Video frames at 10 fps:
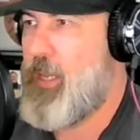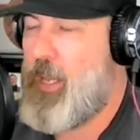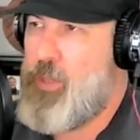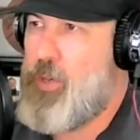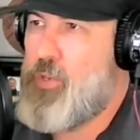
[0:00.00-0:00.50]

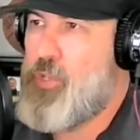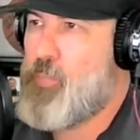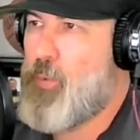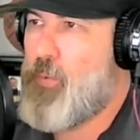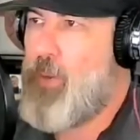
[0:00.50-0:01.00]
And you just
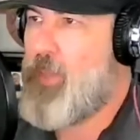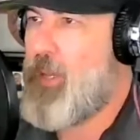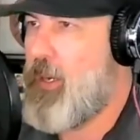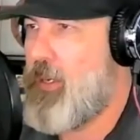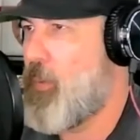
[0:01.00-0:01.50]
proved right
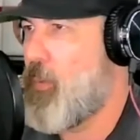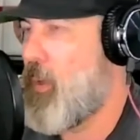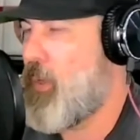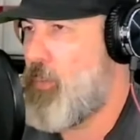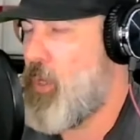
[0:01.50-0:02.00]
there,
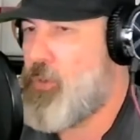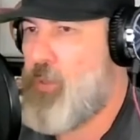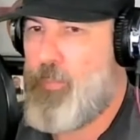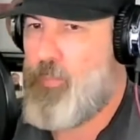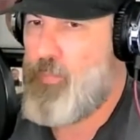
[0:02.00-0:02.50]
Waltrip